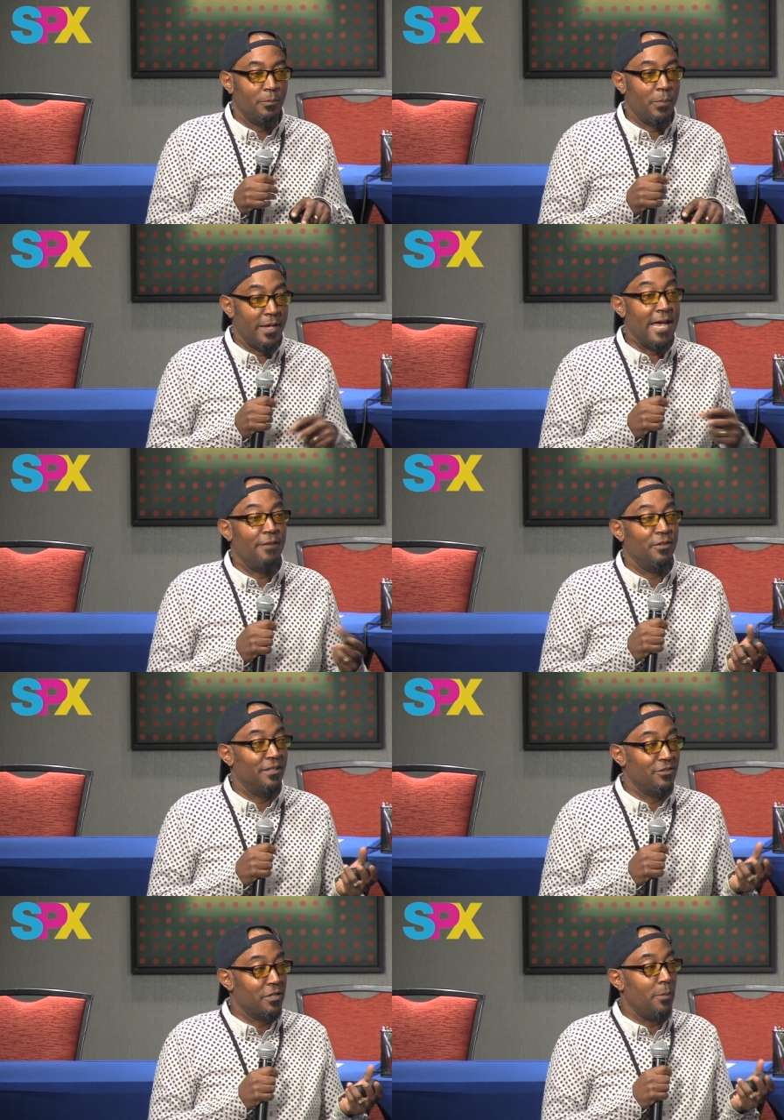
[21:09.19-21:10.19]
by having
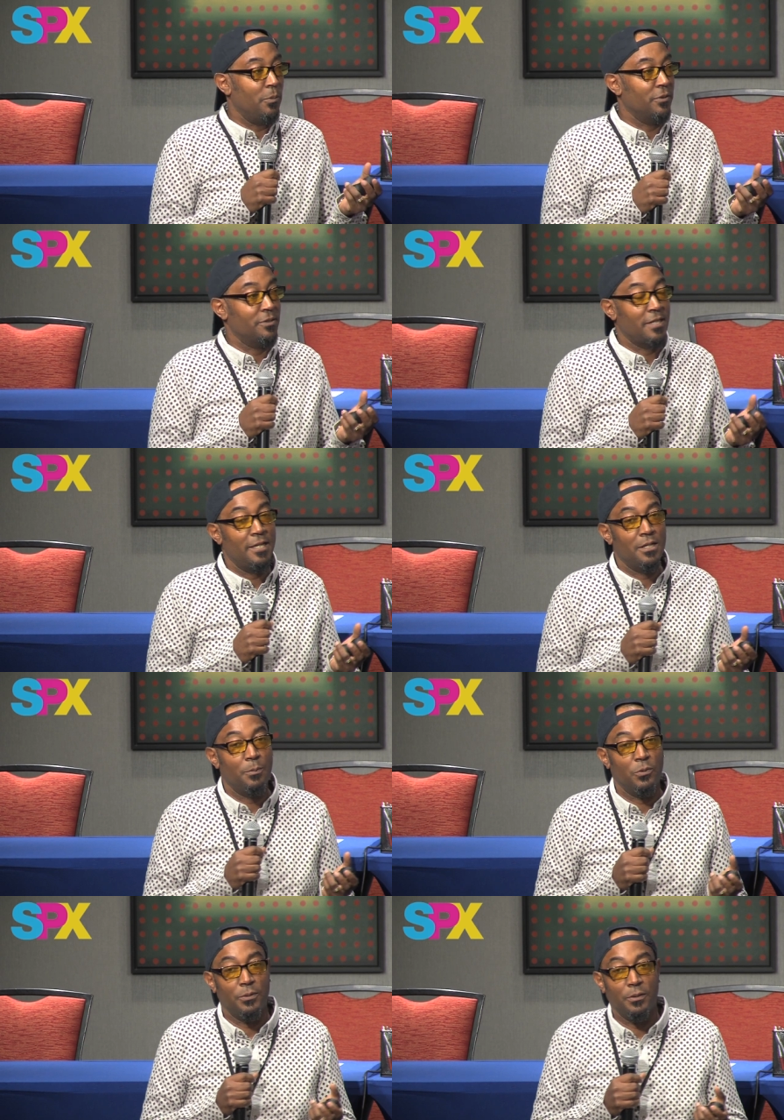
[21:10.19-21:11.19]
this couple, this gay
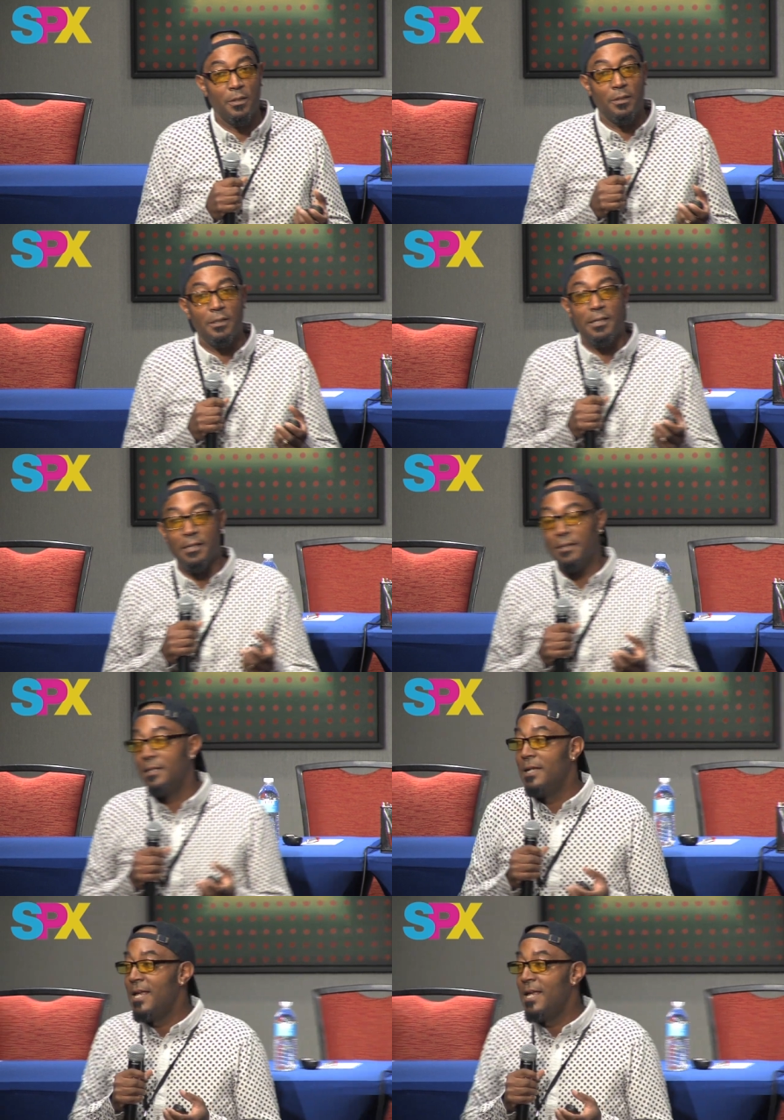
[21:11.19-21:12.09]
couple in it.